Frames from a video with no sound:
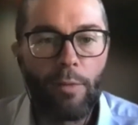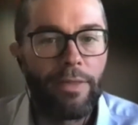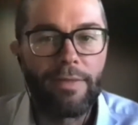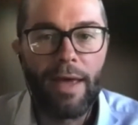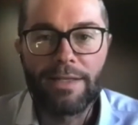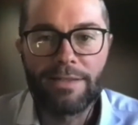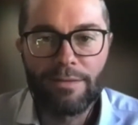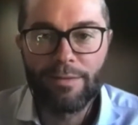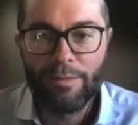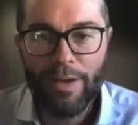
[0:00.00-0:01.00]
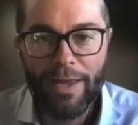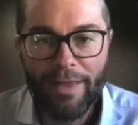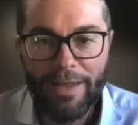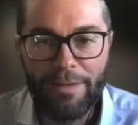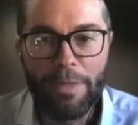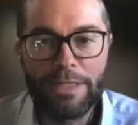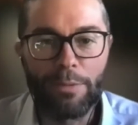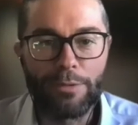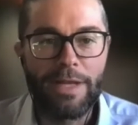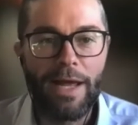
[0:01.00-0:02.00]
whether that's in a
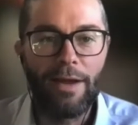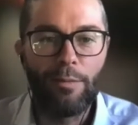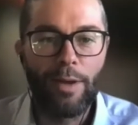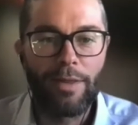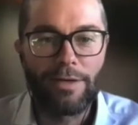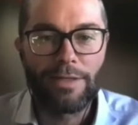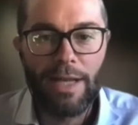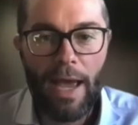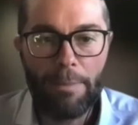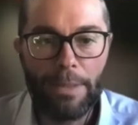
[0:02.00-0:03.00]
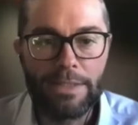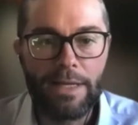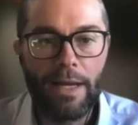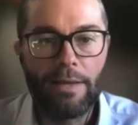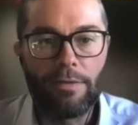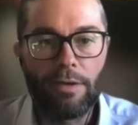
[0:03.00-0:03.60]
miserable state or whether it's in a happy state,